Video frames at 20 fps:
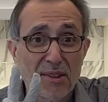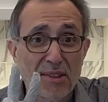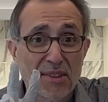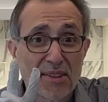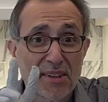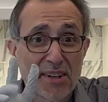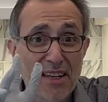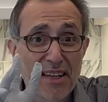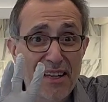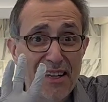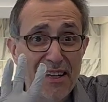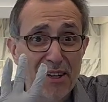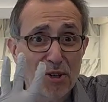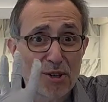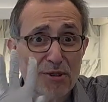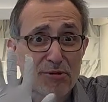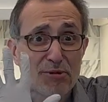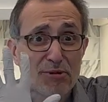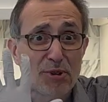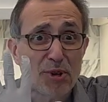3
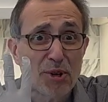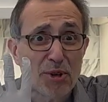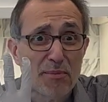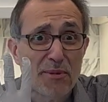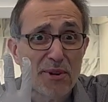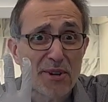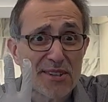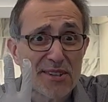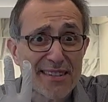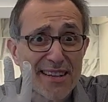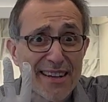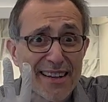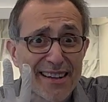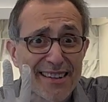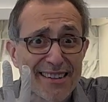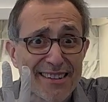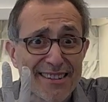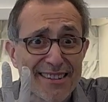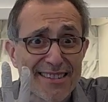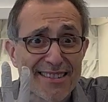or 4 more
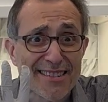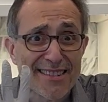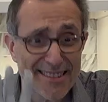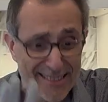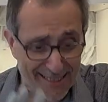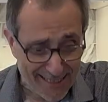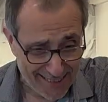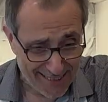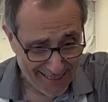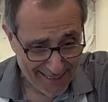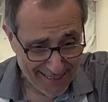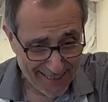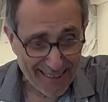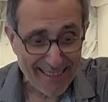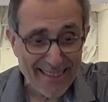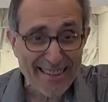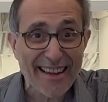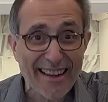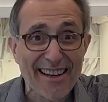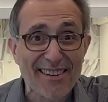seconds.
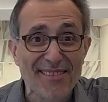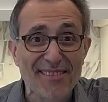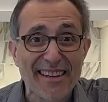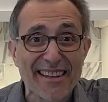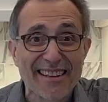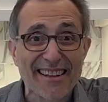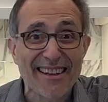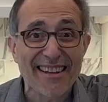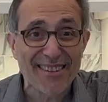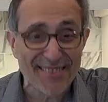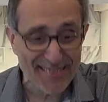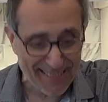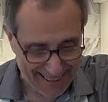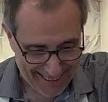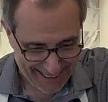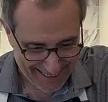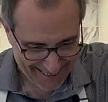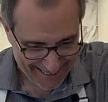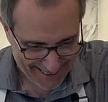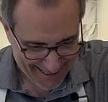Tell me, tell
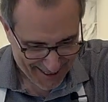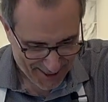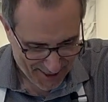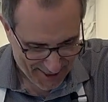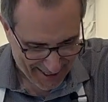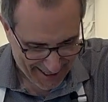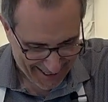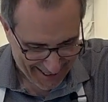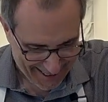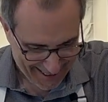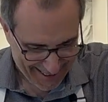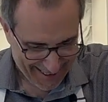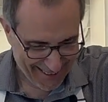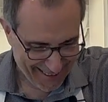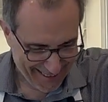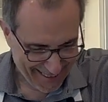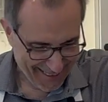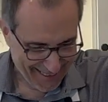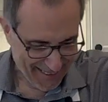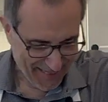me. Okay,
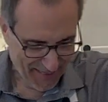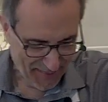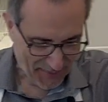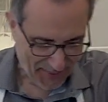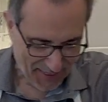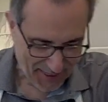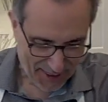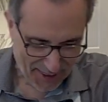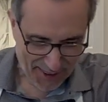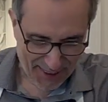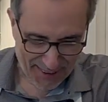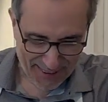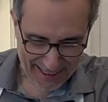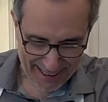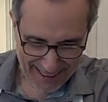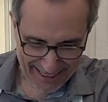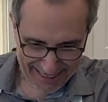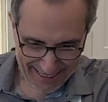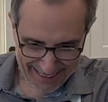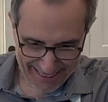all
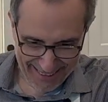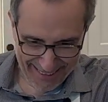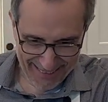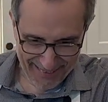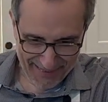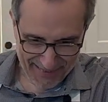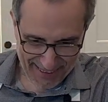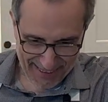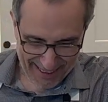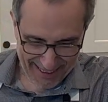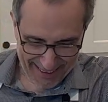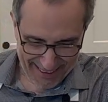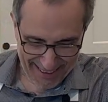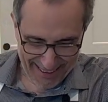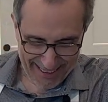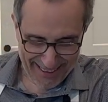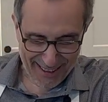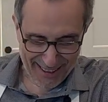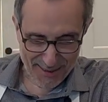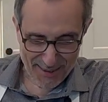right. I
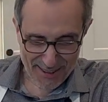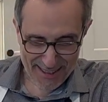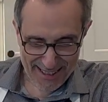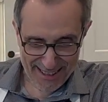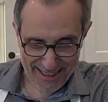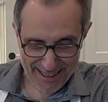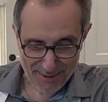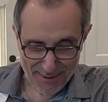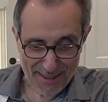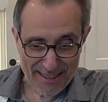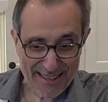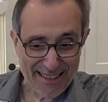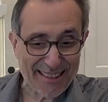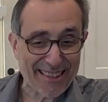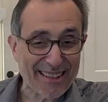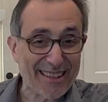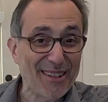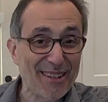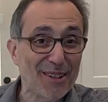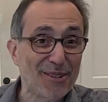think that was it. Was it
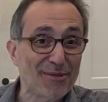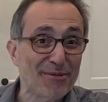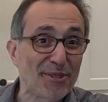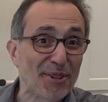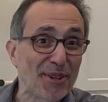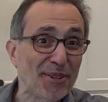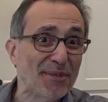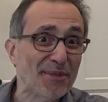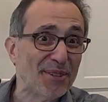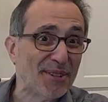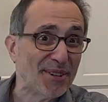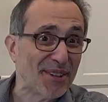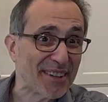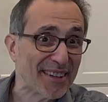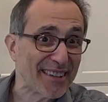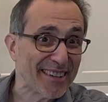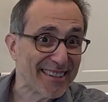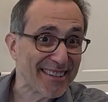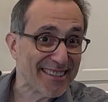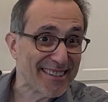3 or 4 more
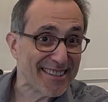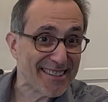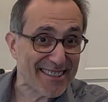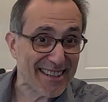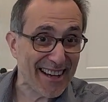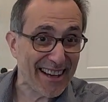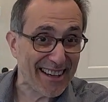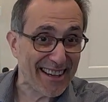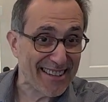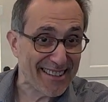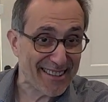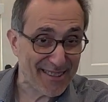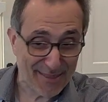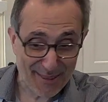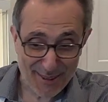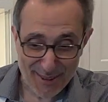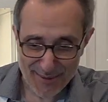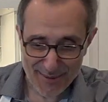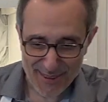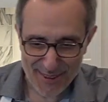seconds?
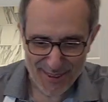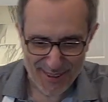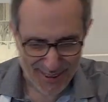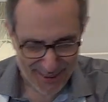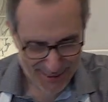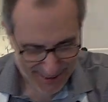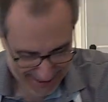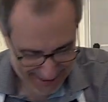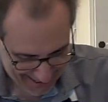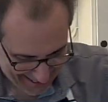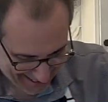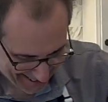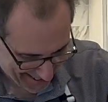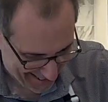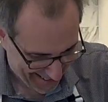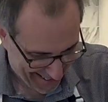4 more? Okay.